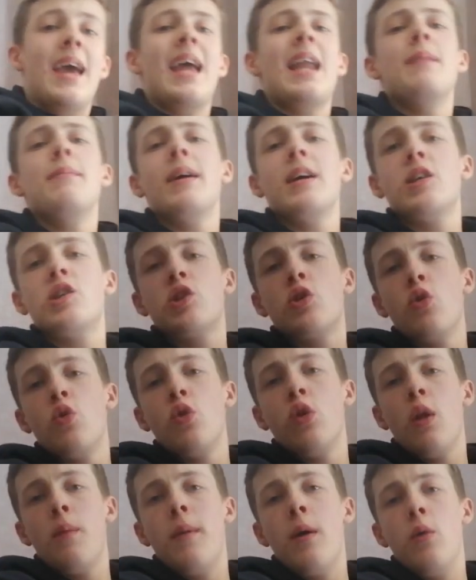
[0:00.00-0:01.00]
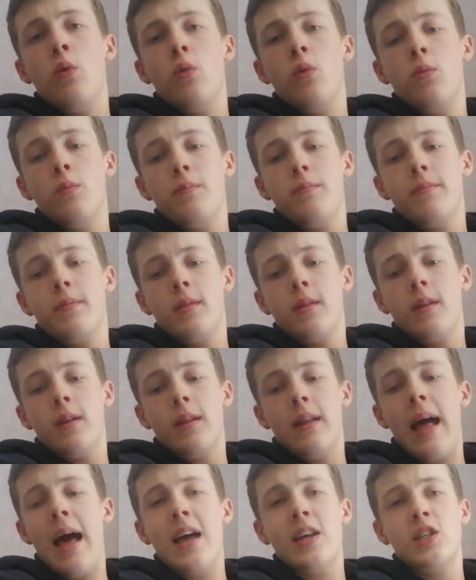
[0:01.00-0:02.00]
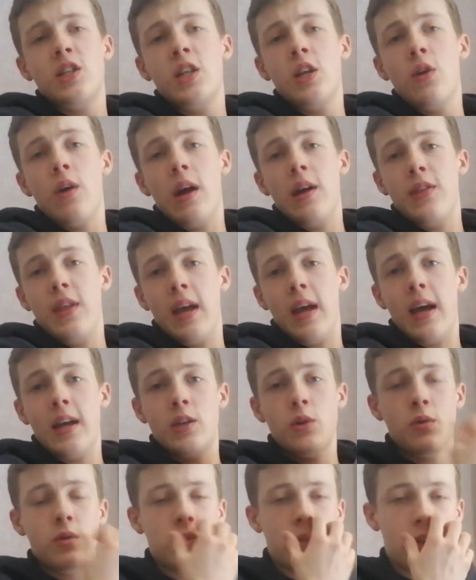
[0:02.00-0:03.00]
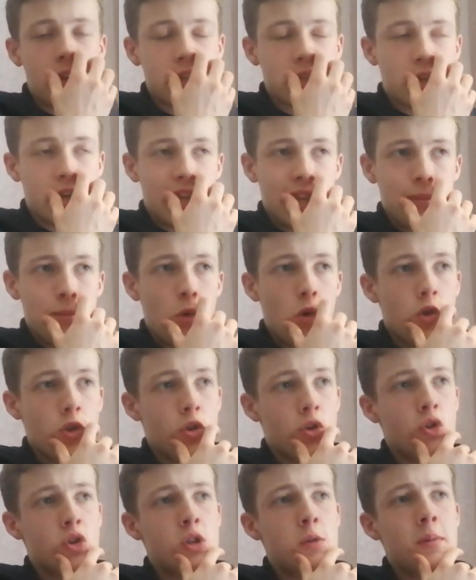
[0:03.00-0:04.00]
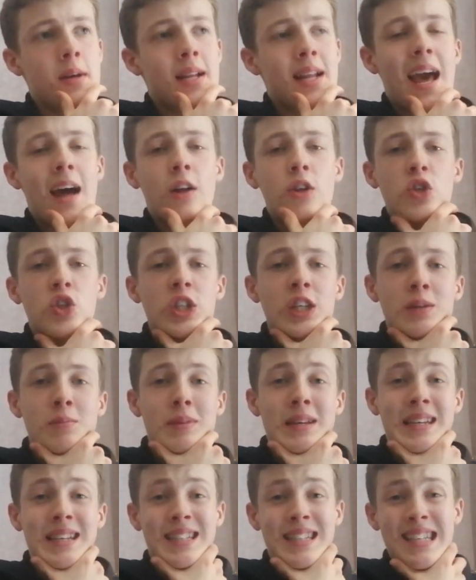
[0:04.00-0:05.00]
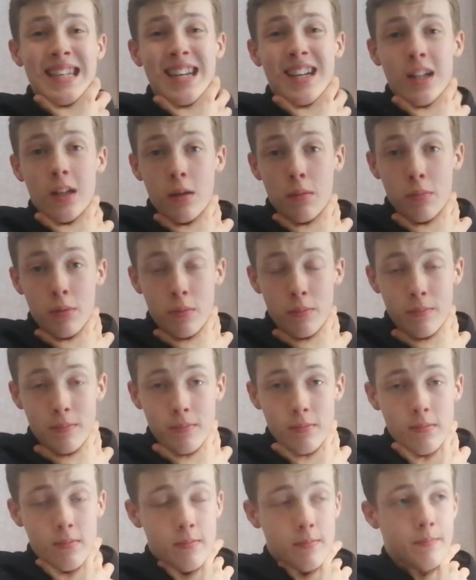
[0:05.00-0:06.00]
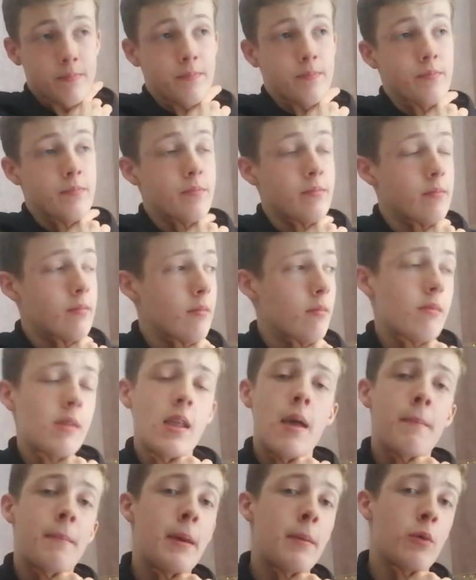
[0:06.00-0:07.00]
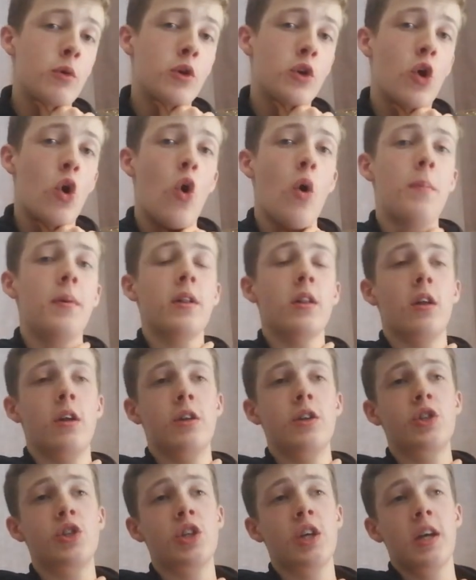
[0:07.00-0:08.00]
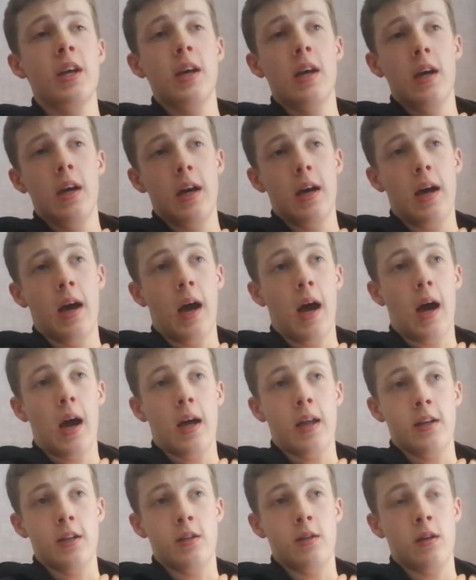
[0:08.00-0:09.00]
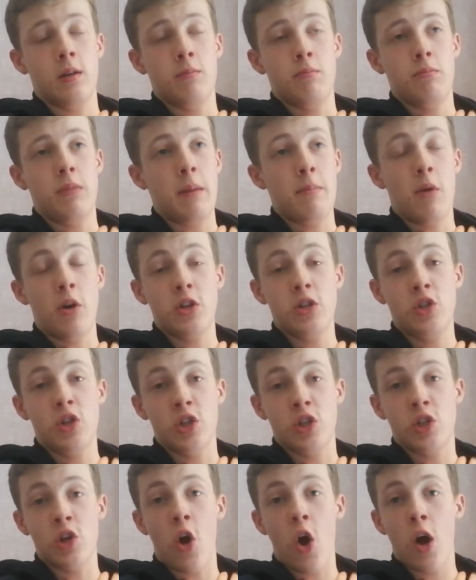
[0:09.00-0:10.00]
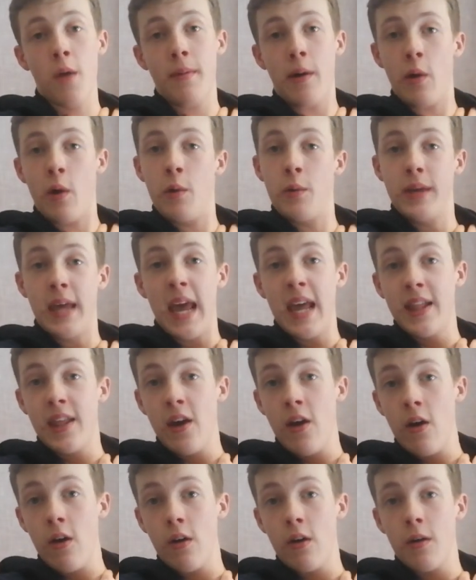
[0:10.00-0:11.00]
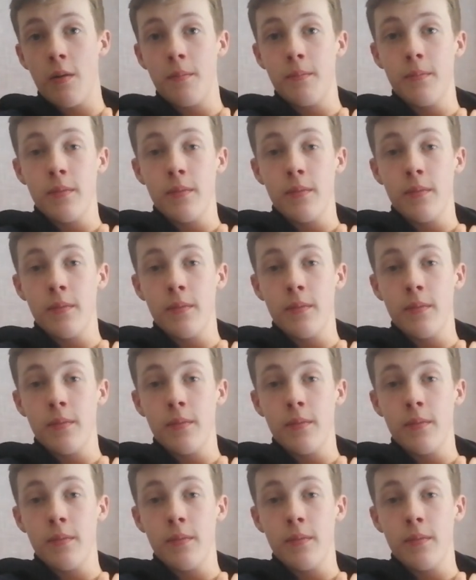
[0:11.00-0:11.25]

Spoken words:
In my school, about last year, I think, I don't think it's on anymore, there used to be an LGBT club. People would go up at lunch and they must just talk about how gay they are.